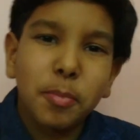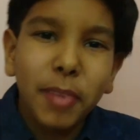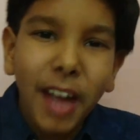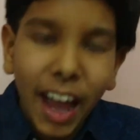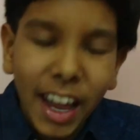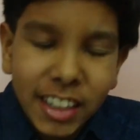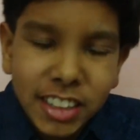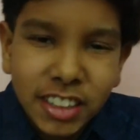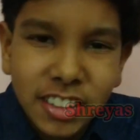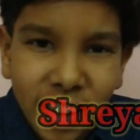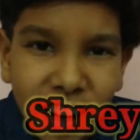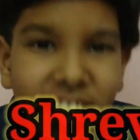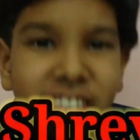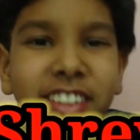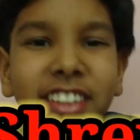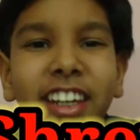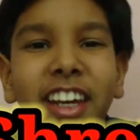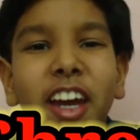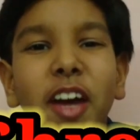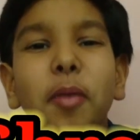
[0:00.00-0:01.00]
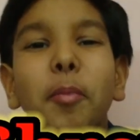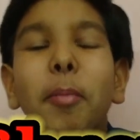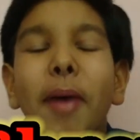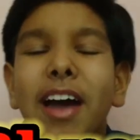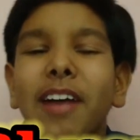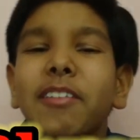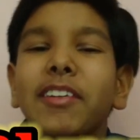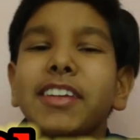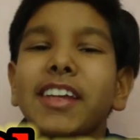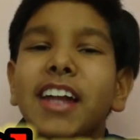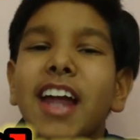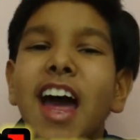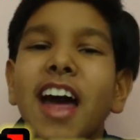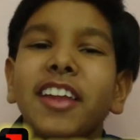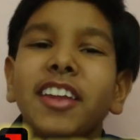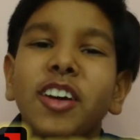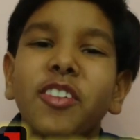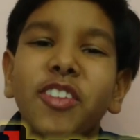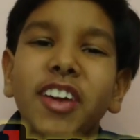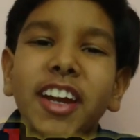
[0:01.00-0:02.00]
up guys? Shreyas here, back with
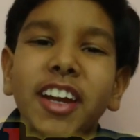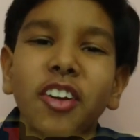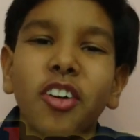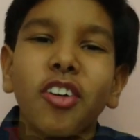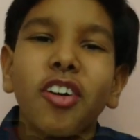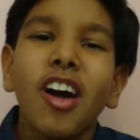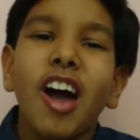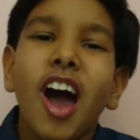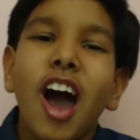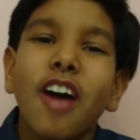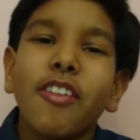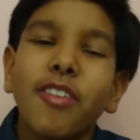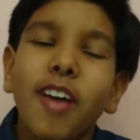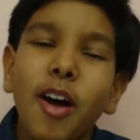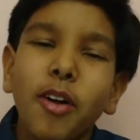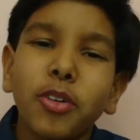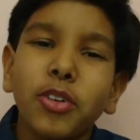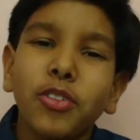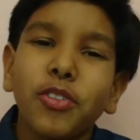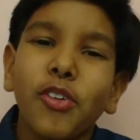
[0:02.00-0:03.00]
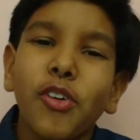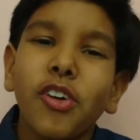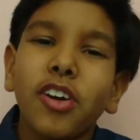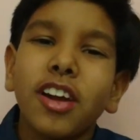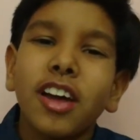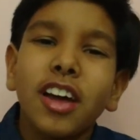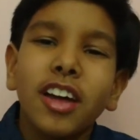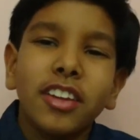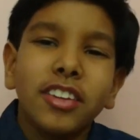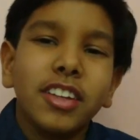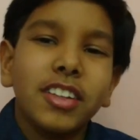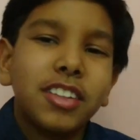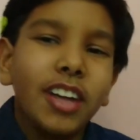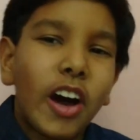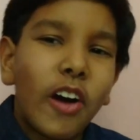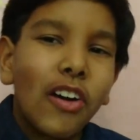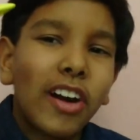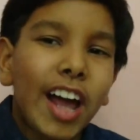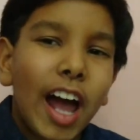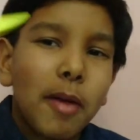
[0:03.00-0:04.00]
another video of how to fold this
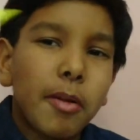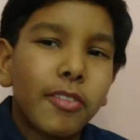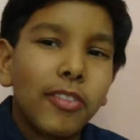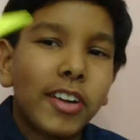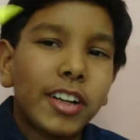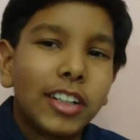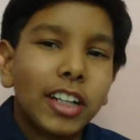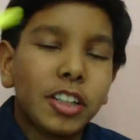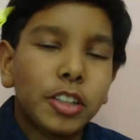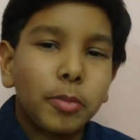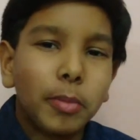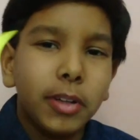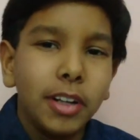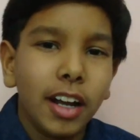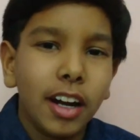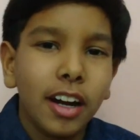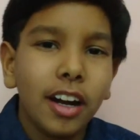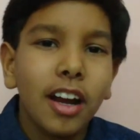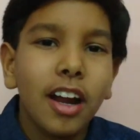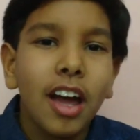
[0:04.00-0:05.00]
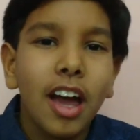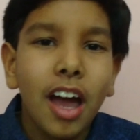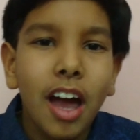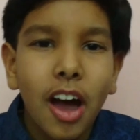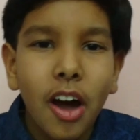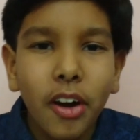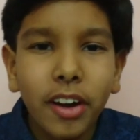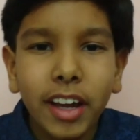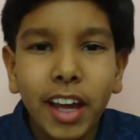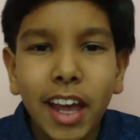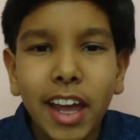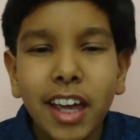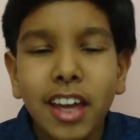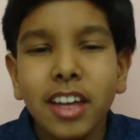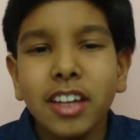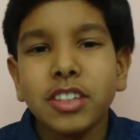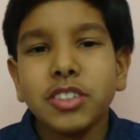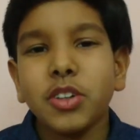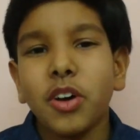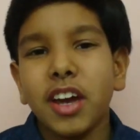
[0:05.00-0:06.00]
origami fidget spinner.
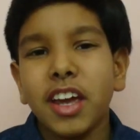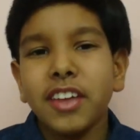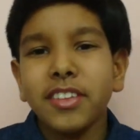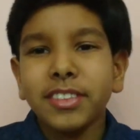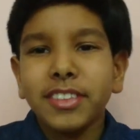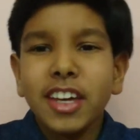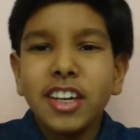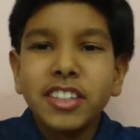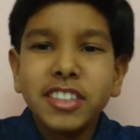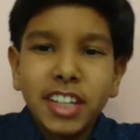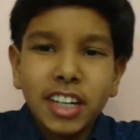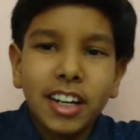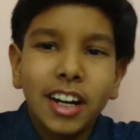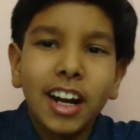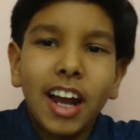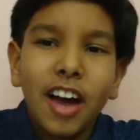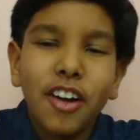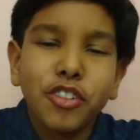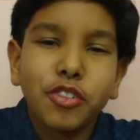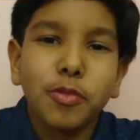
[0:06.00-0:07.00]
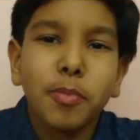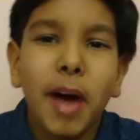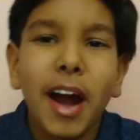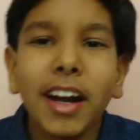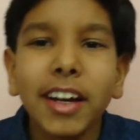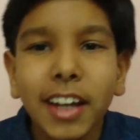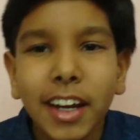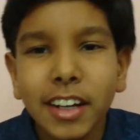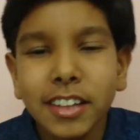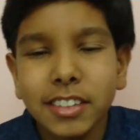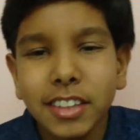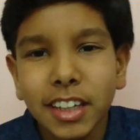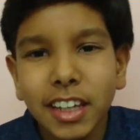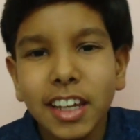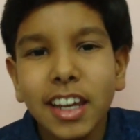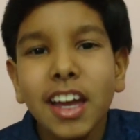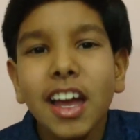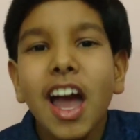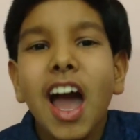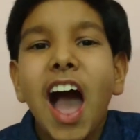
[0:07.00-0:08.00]
Okay, so in this channel of Smart
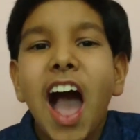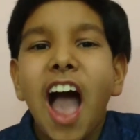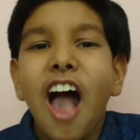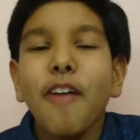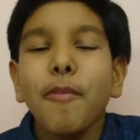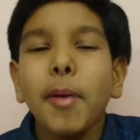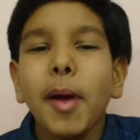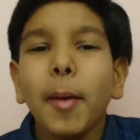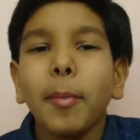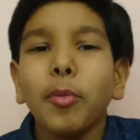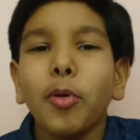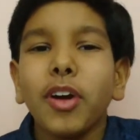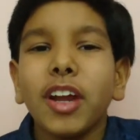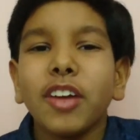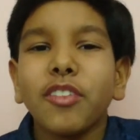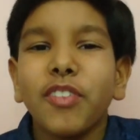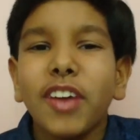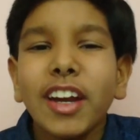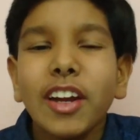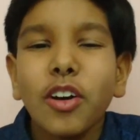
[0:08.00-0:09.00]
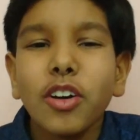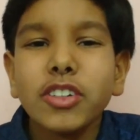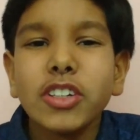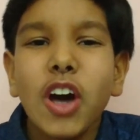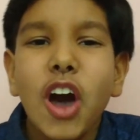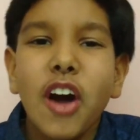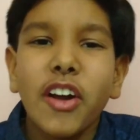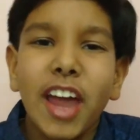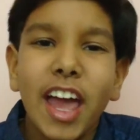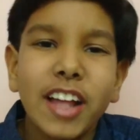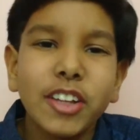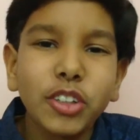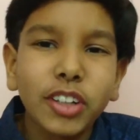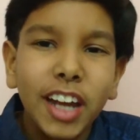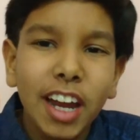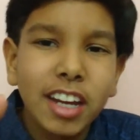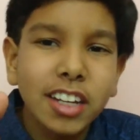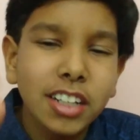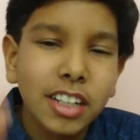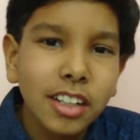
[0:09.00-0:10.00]
Kidzee, I'll be uploading videos on
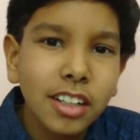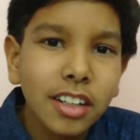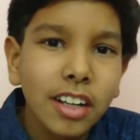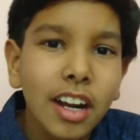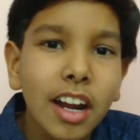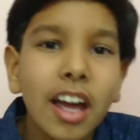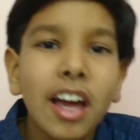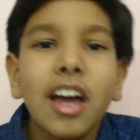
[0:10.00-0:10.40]
education,